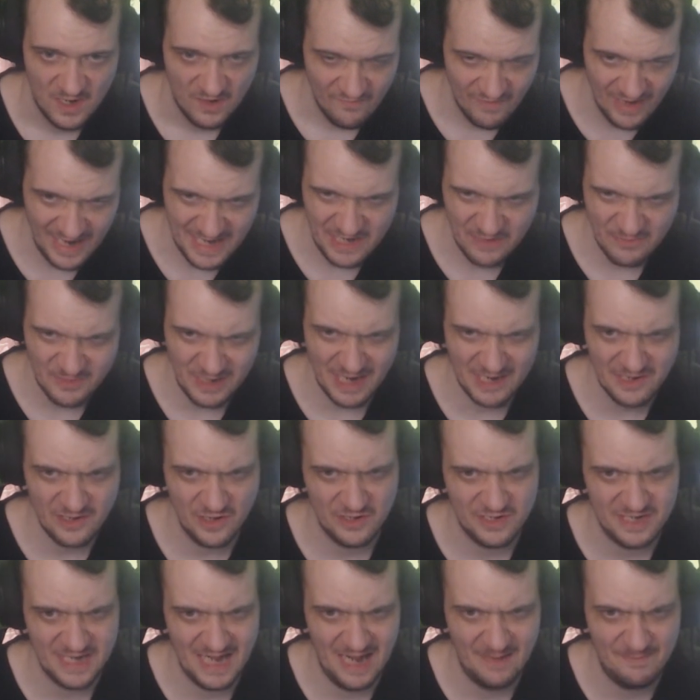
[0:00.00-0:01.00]
Wait, you can't
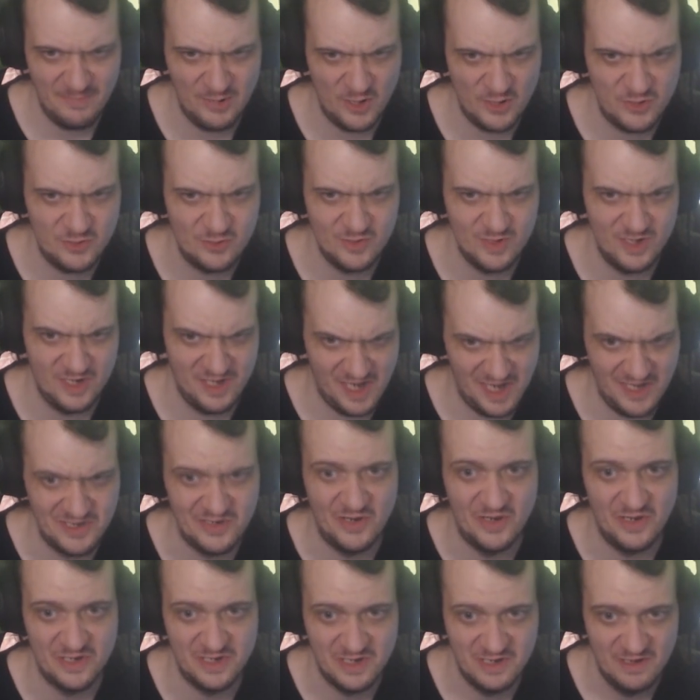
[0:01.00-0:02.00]
just teleport to the
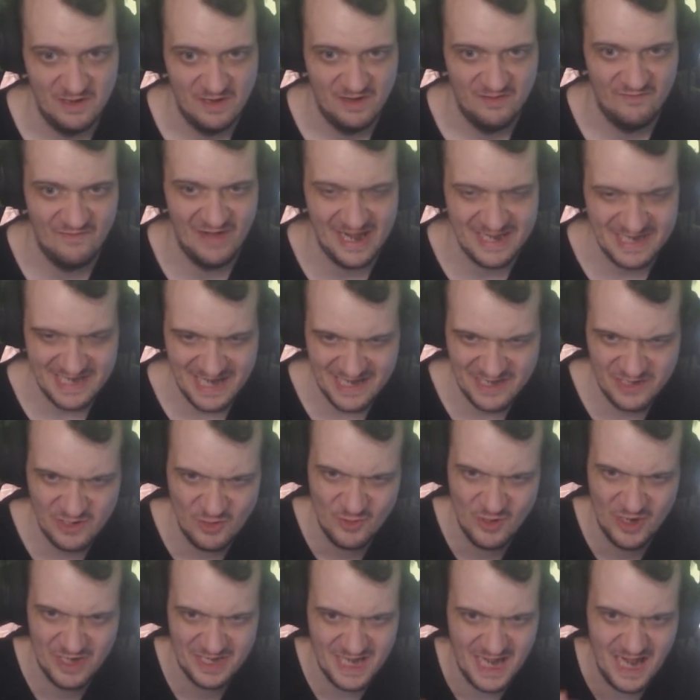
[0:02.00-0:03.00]
other. Why can't
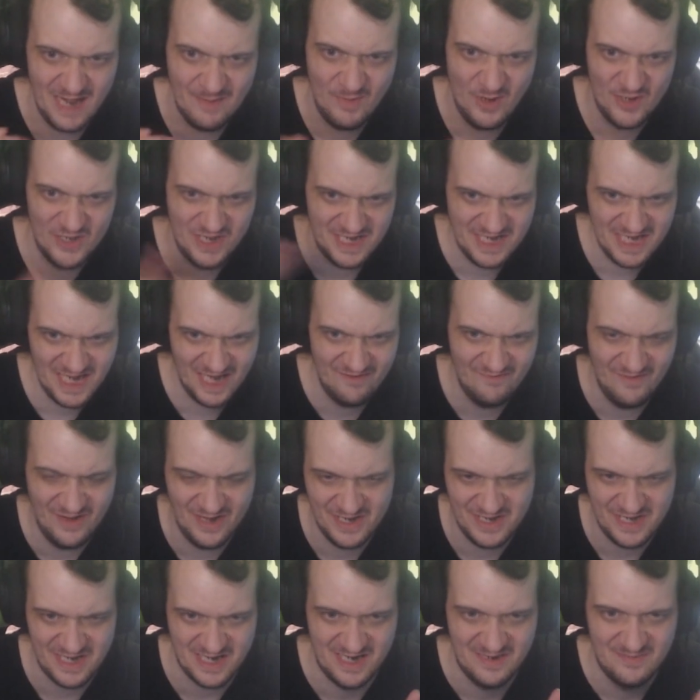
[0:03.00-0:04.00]
you just teleport to the
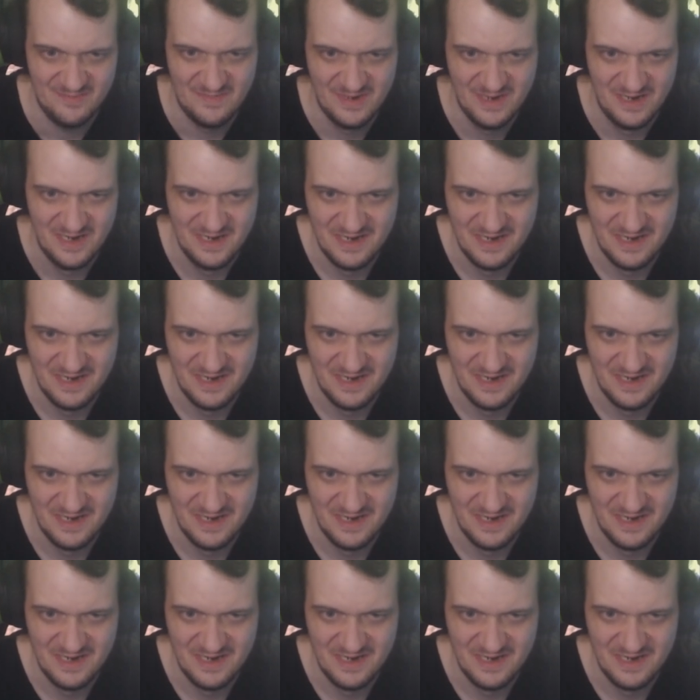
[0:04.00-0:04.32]
other thing?